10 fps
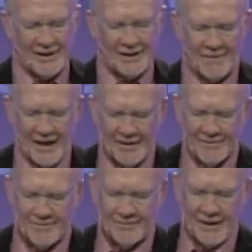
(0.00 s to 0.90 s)
Amen?
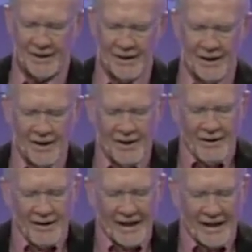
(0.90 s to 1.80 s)

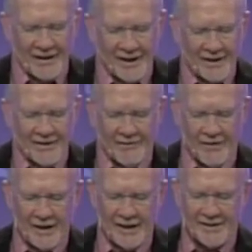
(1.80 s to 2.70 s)
And
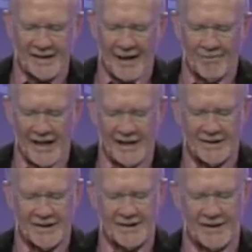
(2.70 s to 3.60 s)
in Psalm
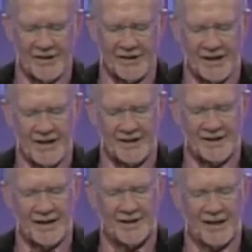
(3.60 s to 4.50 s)
90:17 it
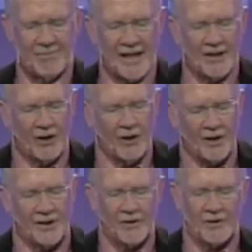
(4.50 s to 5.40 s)
says, "And may the
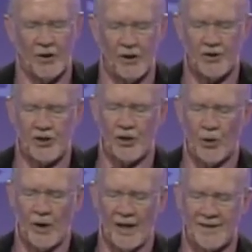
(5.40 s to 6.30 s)
Lord our God
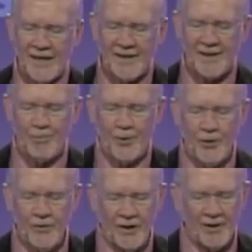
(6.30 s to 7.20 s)
show us his
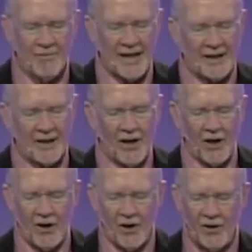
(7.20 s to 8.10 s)
approval and make
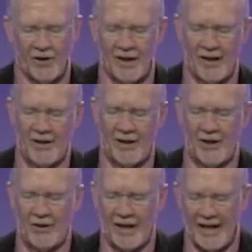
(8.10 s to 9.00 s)
all
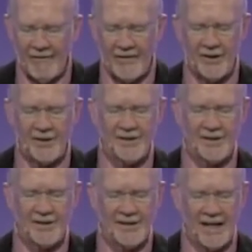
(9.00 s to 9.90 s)
our efforts
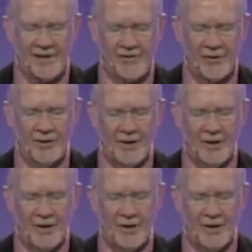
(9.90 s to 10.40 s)
successful."